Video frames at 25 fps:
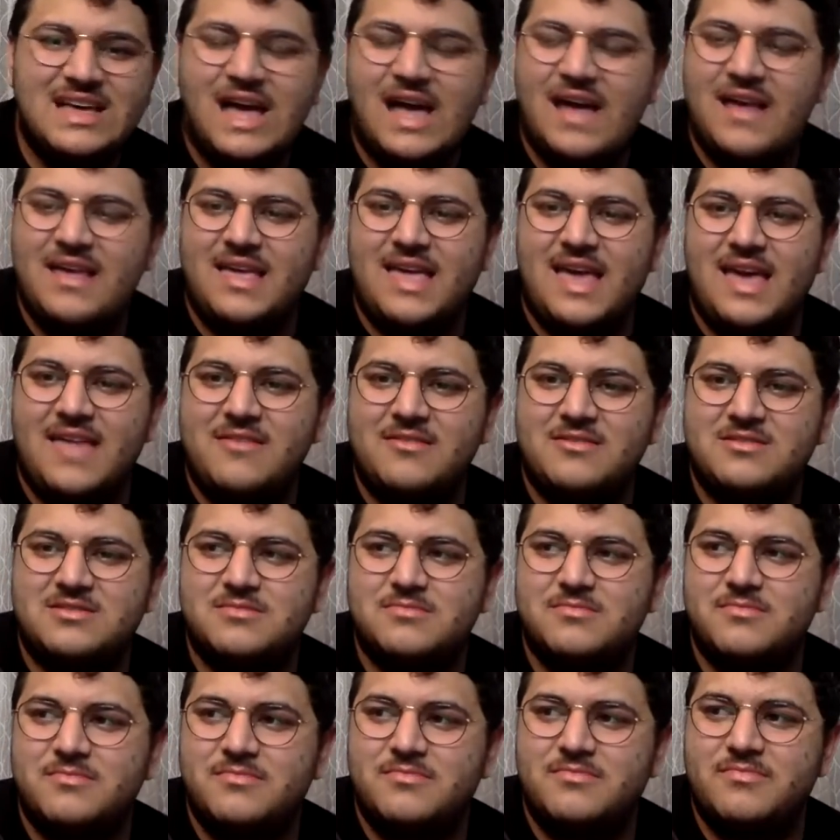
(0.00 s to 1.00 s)
again, there's
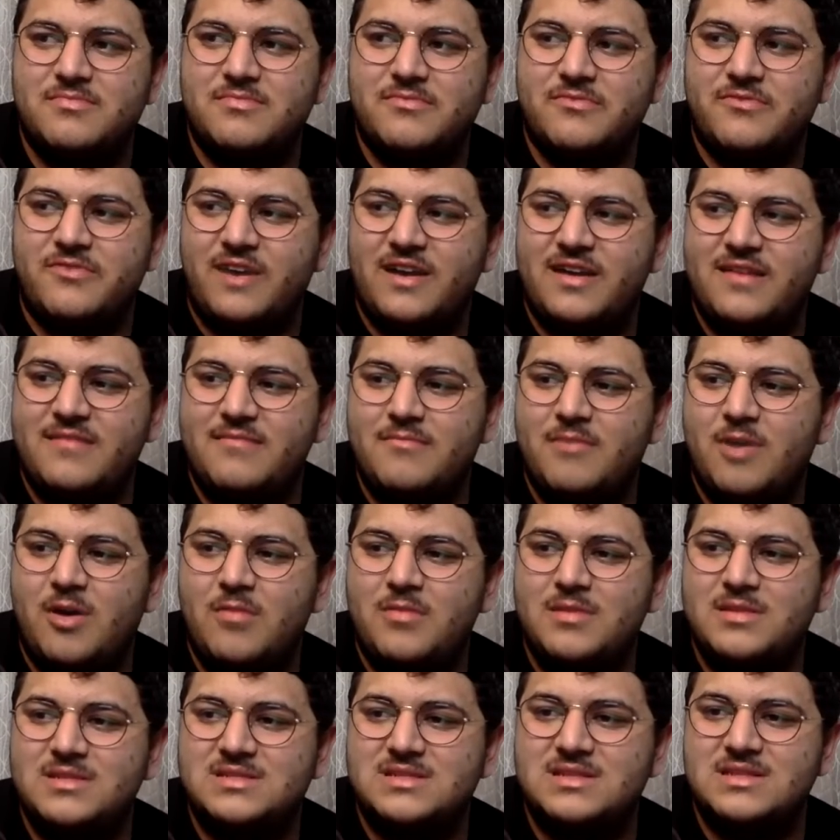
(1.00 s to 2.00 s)
some fun
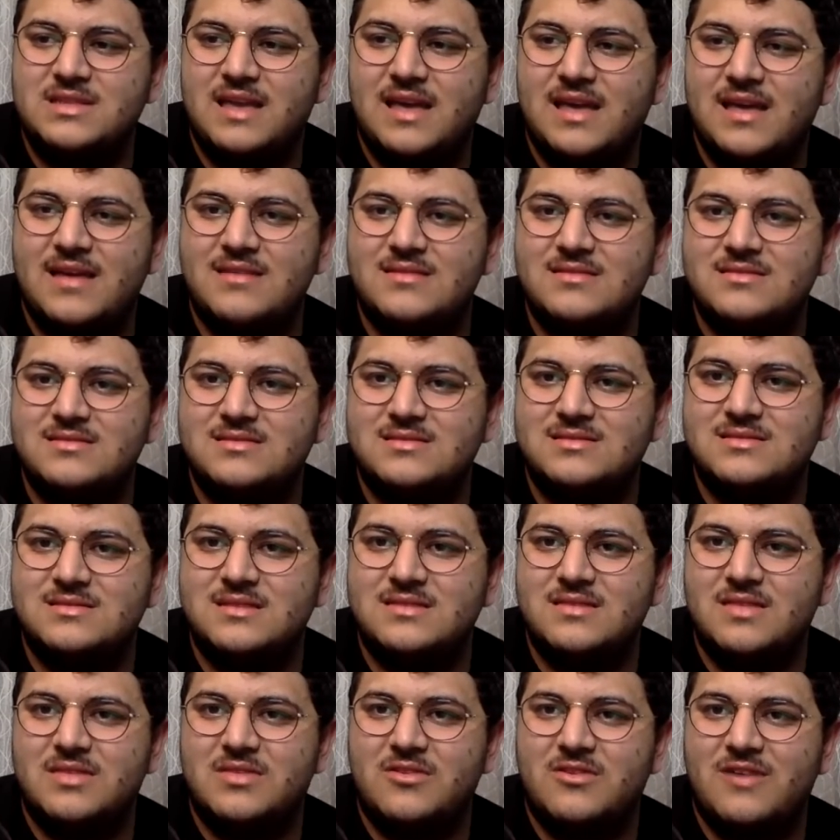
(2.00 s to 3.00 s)
moments in the end
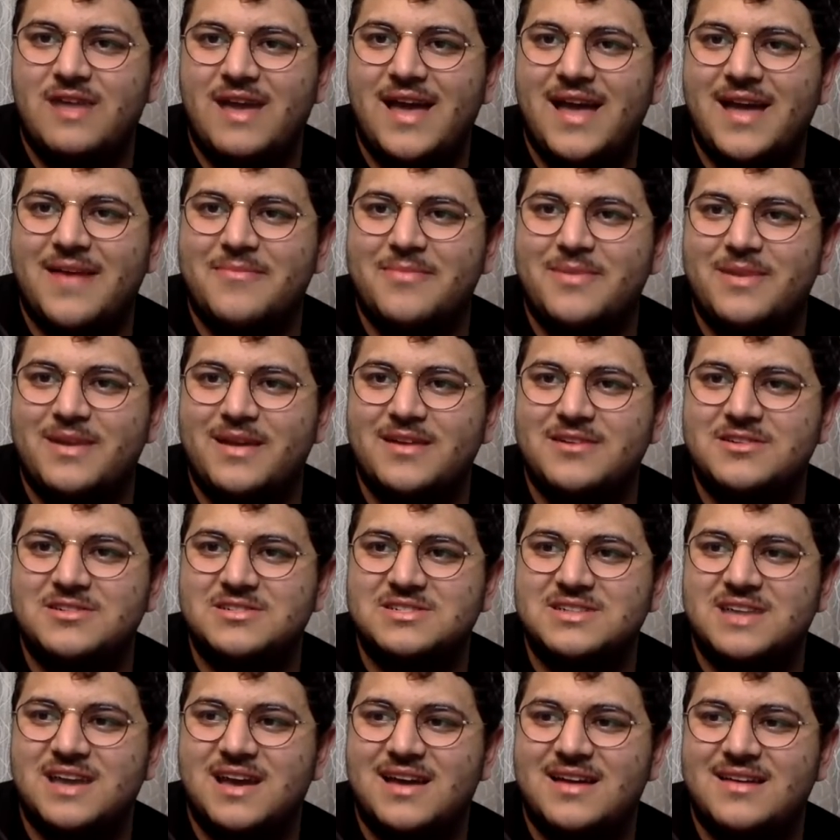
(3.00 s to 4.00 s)
in the third act, but I
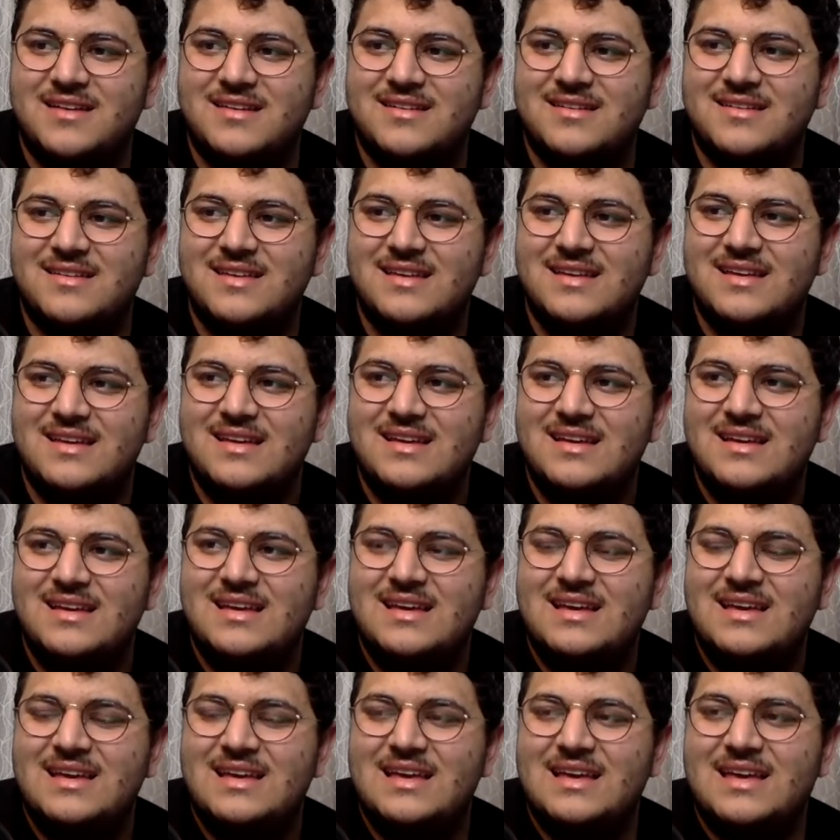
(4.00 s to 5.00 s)
just kind of,
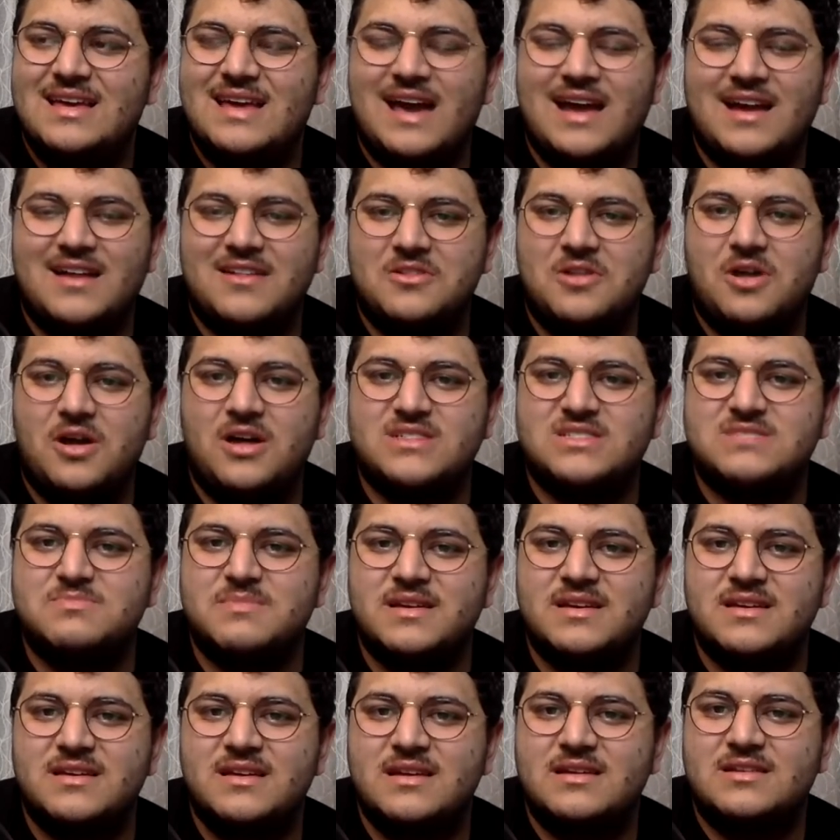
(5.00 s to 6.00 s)
it kind of
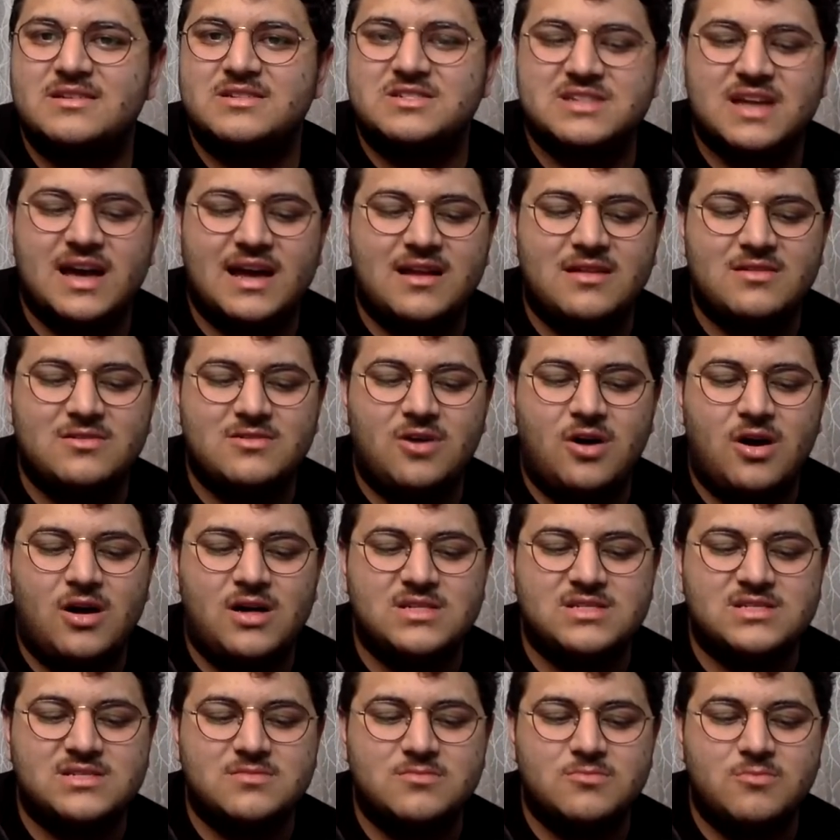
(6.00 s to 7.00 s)
lost me. It just kind of
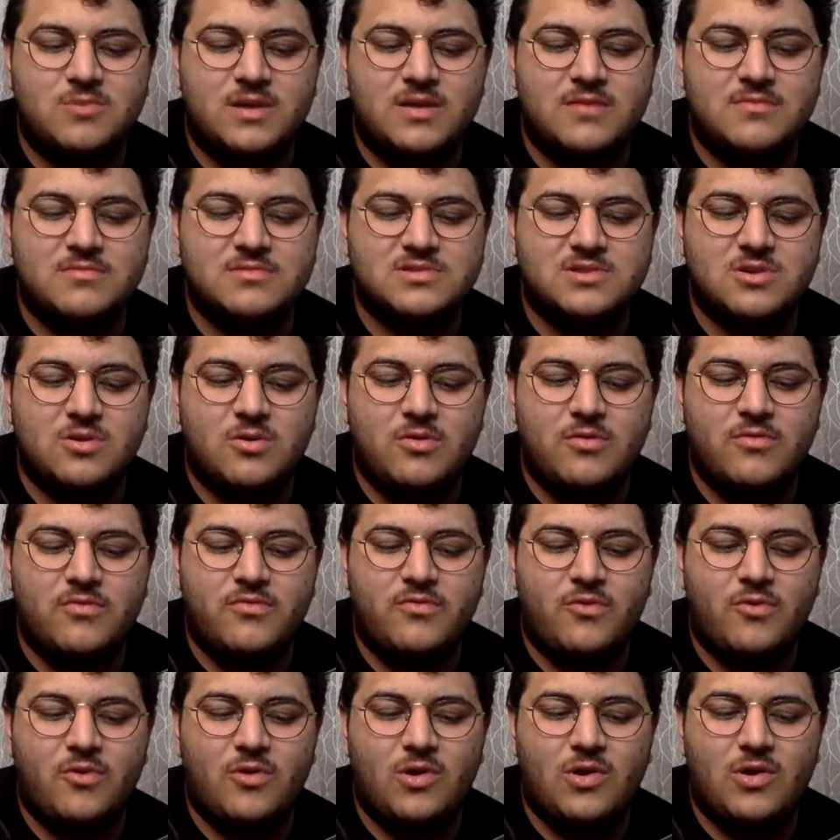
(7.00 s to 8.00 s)
lost what it was going
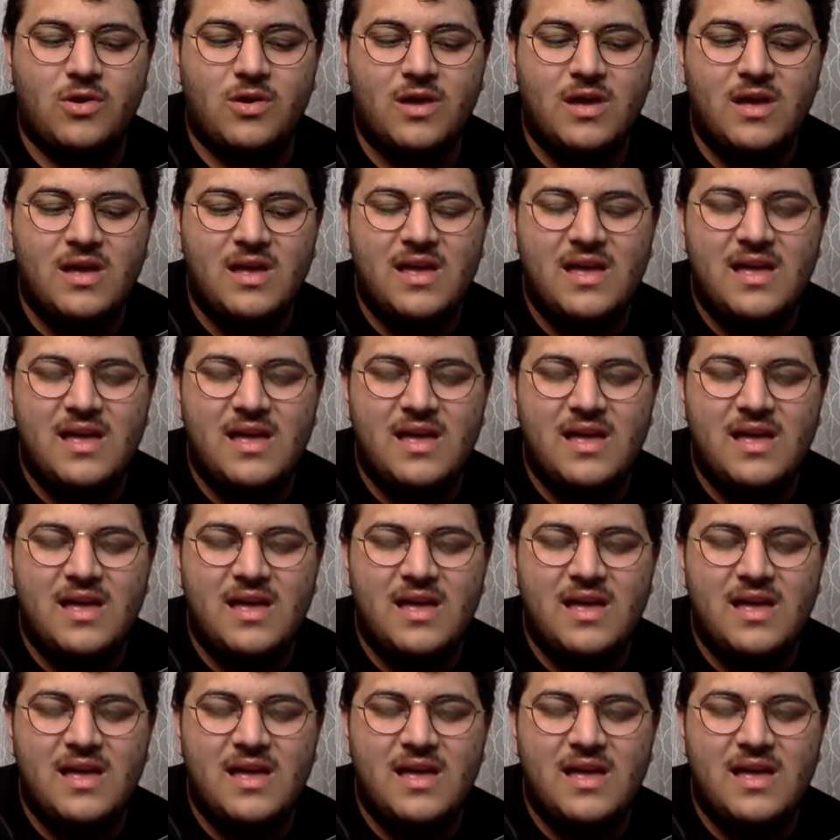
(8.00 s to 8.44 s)
for.